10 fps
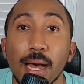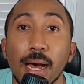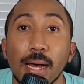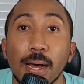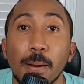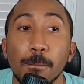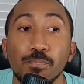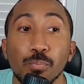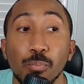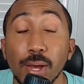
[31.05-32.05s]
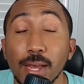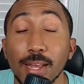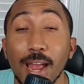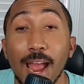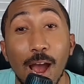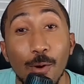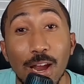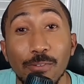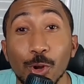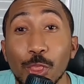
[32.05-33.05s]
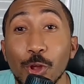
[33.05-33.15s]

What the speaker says: But however,